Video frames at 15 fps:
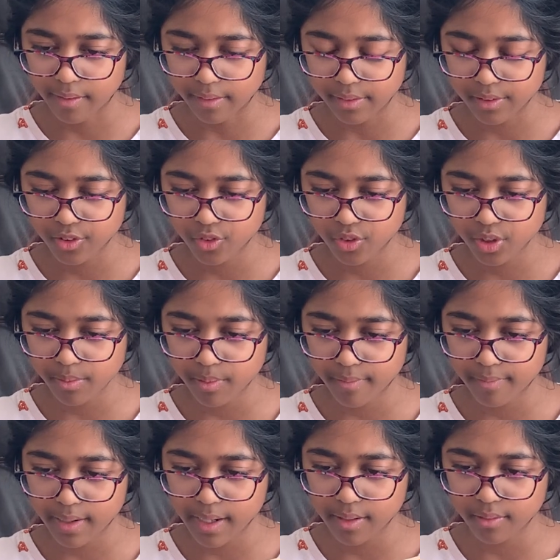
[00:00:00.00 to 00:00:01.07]
and a stream
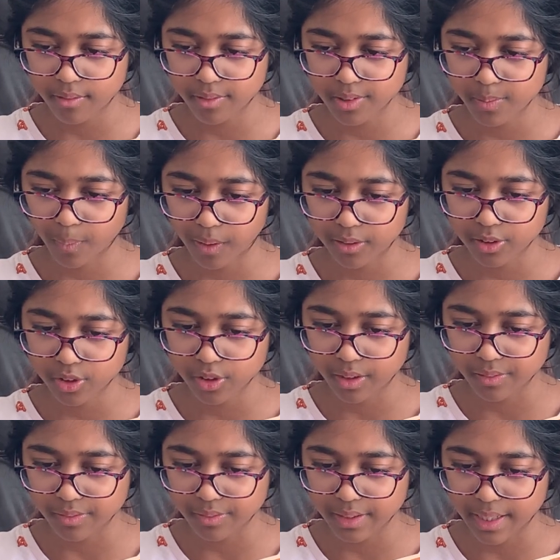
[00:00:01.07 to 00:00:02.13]
of red and gold sparks
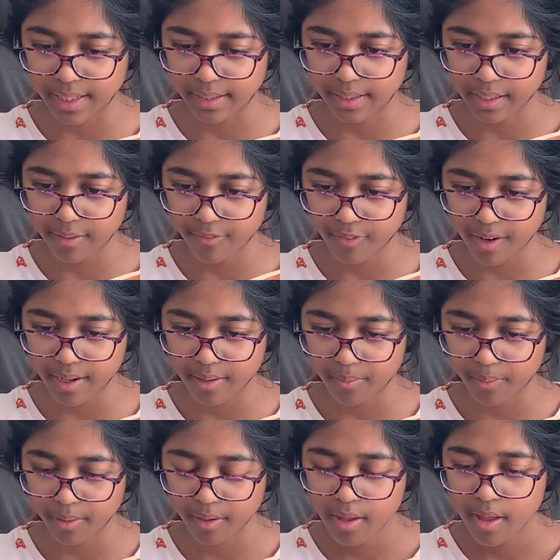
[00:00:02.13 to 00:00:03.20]
shot from the end like a
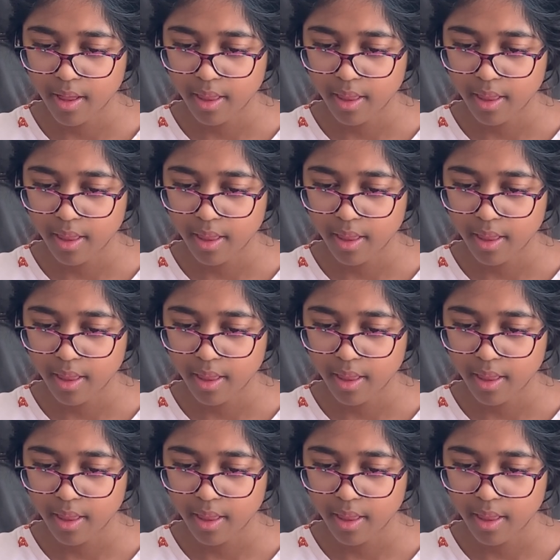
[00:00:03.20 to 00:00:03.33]
firework,